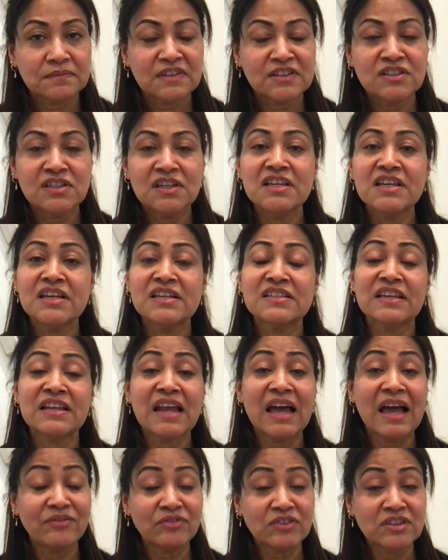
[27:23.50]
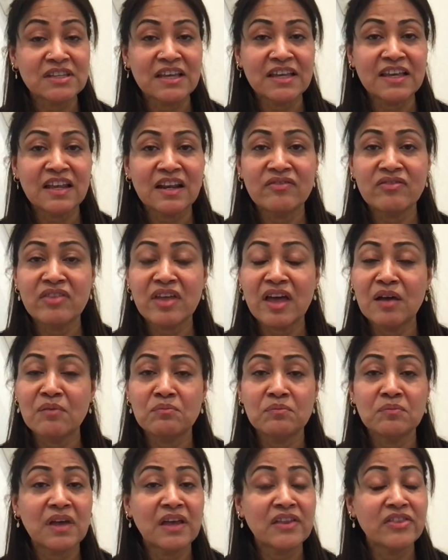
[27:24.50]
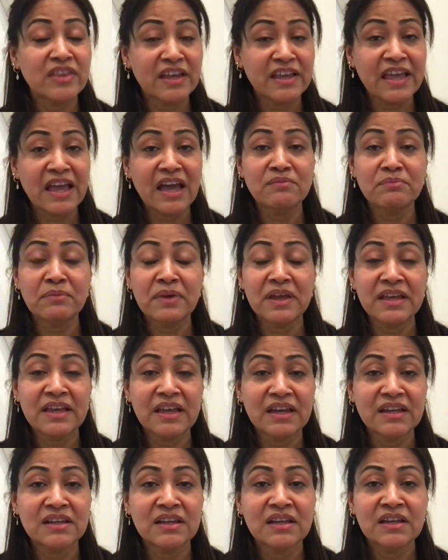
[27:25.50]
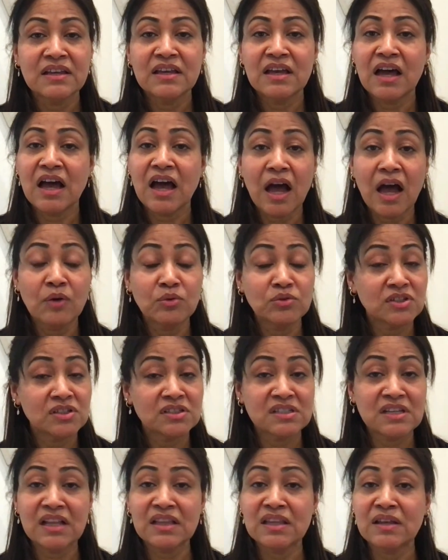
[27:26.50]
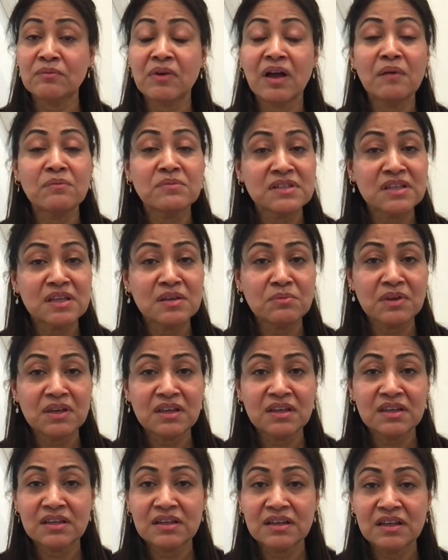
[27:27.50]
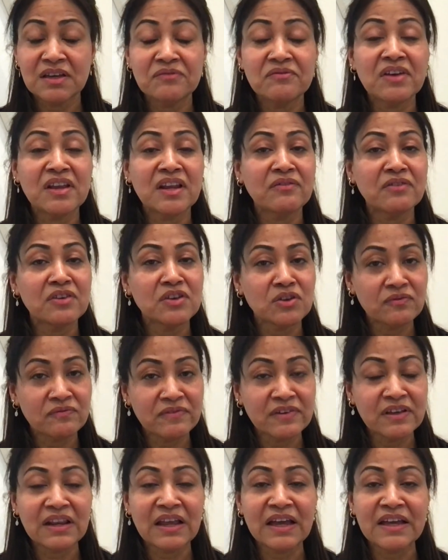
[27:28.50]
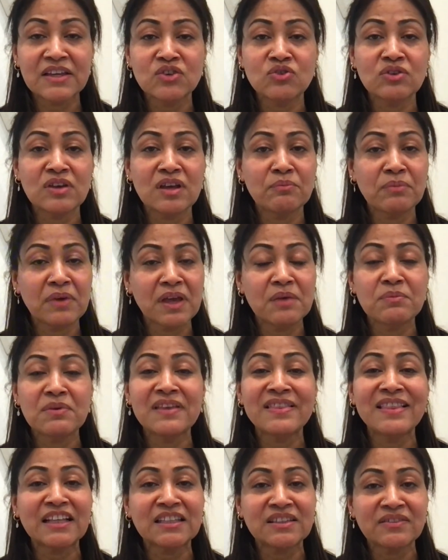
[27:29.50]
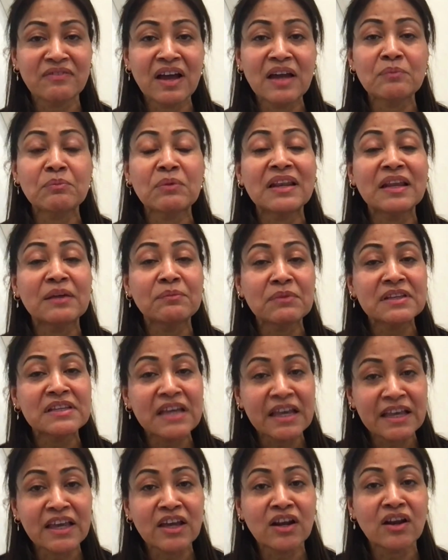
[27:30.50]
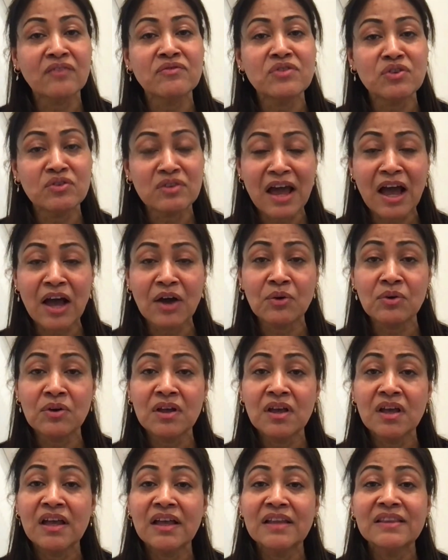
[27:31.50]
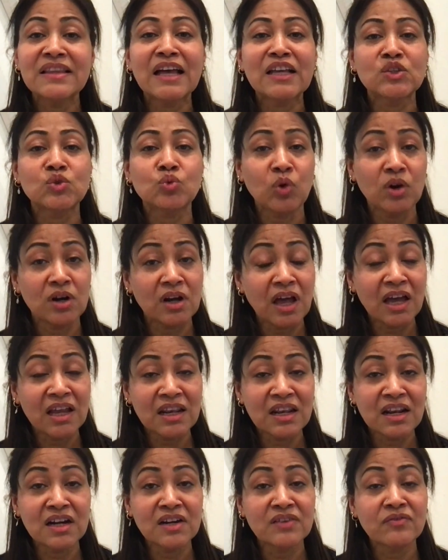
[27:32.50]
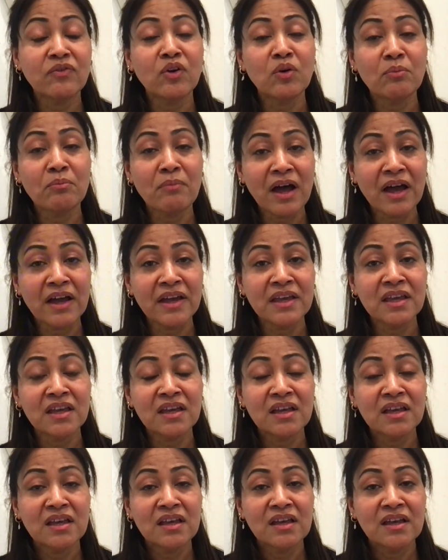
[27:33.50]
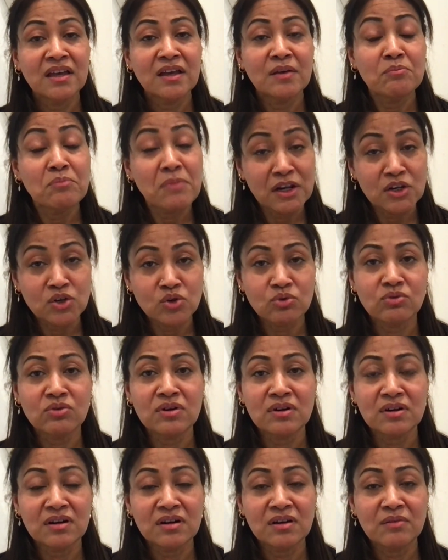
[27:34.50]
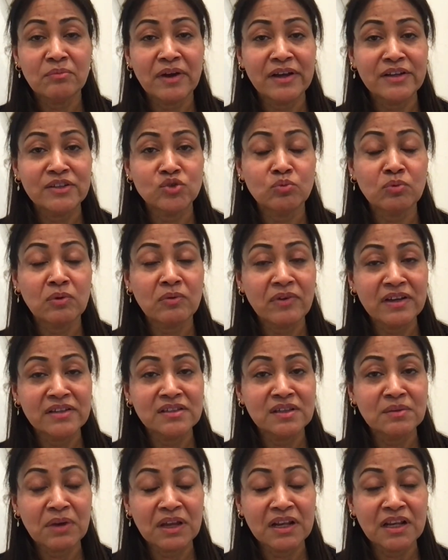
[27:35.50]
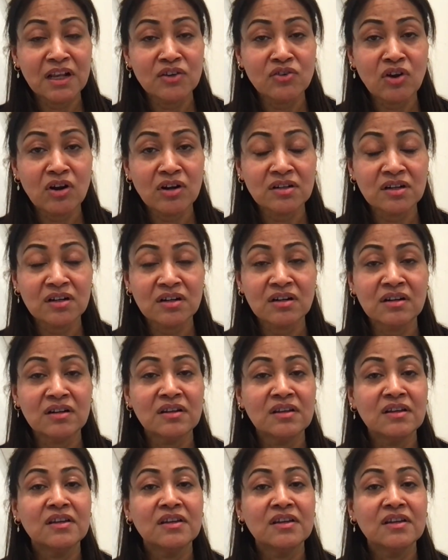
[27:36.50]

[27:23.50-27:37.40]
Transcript: serious and I have to take care of them and they can't make it, I would just tell them, come see me. And whenever you feel like you can pay me, that's fine, but let me take care of you now. That's what I learned from my mentor, my supervising medical doctor.